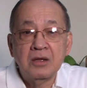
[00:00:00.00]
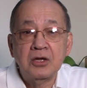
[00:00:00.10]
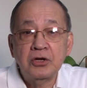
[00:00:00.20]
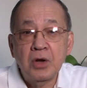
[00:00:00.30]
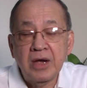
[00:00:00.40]

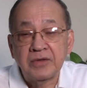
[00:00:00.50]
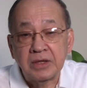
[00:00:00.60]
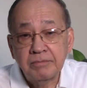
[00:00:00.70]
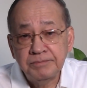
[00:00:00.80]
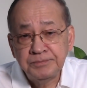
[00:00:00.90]
There you have
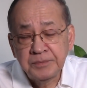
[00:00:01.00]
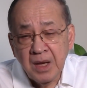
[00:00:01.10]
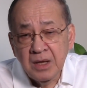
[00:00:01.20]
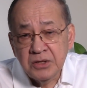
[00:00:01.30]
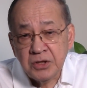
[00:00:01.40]
it.
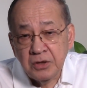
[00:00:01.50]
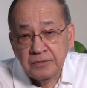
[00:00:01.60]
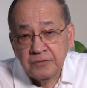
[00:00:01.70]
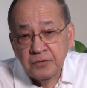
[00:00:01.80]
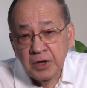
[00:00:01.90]
So
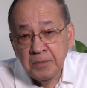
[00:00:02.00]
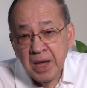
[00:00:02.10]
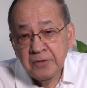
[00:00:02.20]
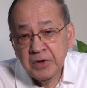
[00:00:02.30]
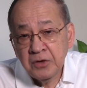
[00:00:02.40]
for the
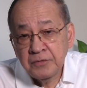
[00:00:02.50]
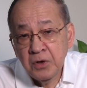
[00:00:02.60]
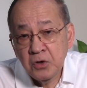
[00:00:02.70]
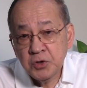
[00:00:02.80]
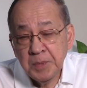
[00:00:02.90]
benefit of
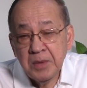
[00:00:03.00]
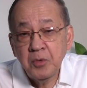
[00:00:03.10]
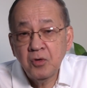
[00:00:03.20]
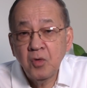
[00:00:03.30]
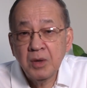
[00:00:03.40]
those
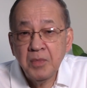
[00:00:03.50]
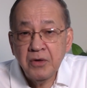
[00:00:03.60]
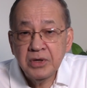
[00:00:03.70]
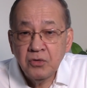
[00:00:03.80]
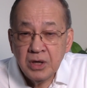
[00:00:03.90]
people who are
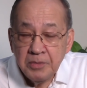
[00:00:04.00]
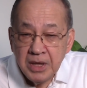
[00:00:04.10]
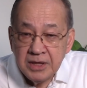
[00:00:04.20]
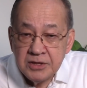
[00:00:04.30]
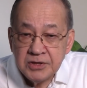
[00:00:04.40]
married to an
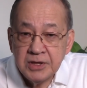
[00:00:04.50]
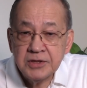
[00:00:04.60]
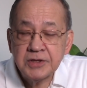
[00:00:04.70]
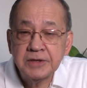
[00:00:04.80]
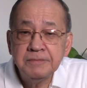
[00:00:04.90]
American
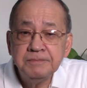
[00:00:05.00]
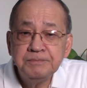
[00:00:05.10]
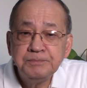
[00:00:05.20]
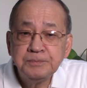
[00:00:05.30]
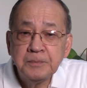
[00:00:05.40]
citizen
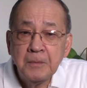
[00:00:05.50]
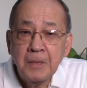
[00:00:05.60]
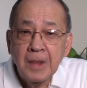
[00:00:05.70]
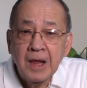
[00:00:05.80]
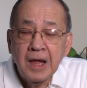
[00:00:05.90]

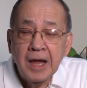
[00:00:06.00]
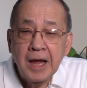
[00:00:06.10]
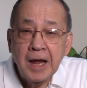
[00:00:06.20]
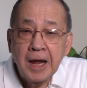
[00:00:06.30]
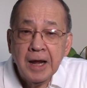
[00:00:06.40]

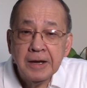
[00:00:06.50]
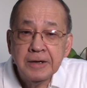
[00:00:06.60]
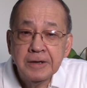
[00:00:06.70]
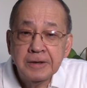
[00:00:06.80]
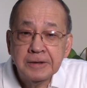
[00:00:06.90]

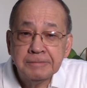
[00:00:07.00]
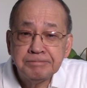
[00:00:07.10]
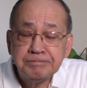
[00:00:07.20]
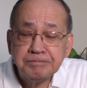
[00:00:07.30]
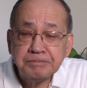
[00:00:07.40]
and
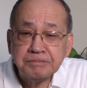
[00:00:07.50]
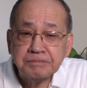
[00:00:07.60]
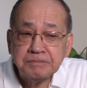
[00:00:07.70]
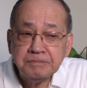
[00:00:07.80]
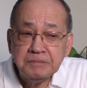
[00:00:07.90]

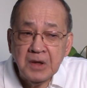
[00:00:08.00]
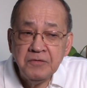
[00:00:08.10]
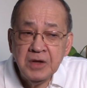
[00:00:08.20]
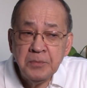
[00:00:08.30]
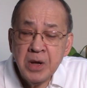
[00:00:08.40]

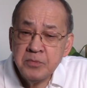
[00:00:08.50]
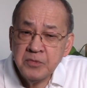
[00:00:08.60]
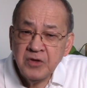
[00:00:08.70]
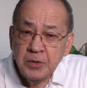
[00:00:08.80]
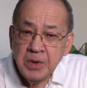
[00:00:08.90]

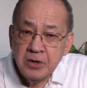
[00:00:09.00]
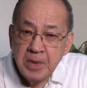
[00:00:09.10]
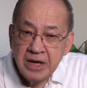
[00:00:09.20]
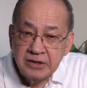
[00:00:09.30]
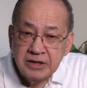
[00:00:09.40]
Filipino
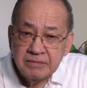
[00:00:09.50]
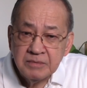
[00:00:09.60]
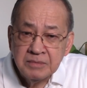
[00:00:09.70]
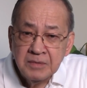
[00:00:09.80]
mother